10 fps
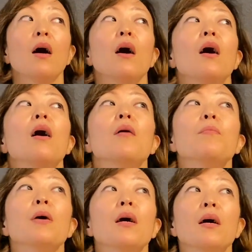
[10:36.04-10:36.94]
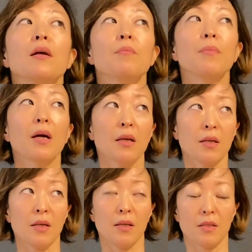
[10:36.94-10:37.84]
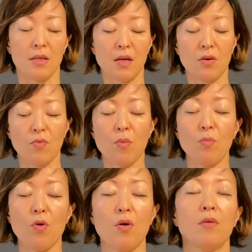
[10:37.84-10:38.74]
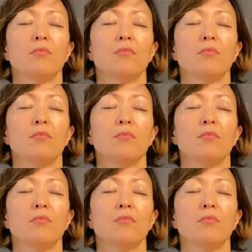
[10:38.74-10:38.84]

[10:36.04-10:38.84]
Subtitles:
Up and back and down. One more.